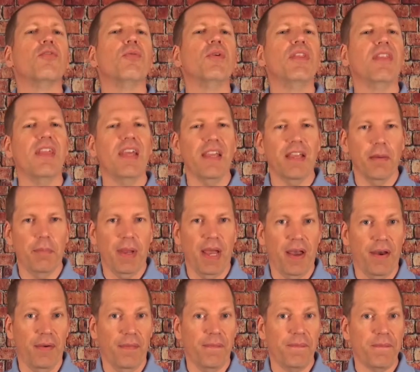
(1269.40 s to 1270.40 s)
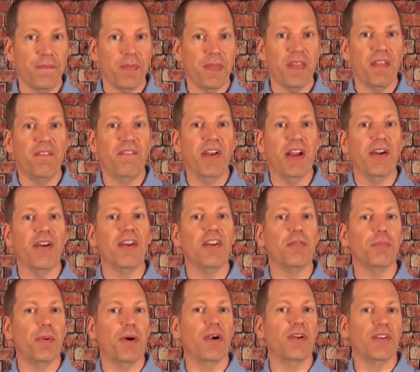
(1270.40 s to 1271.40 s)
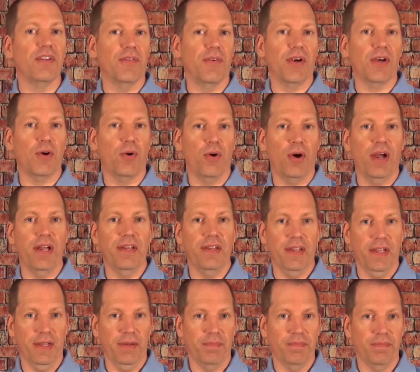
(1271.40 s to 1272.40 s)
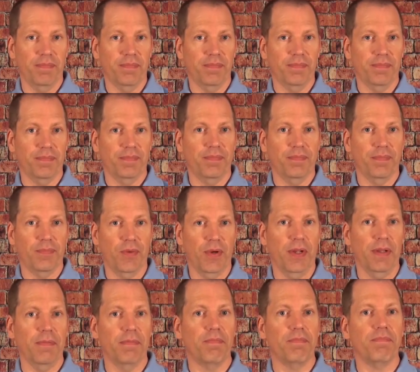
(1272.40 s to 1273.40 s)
we think about the various parts of our core ID, right?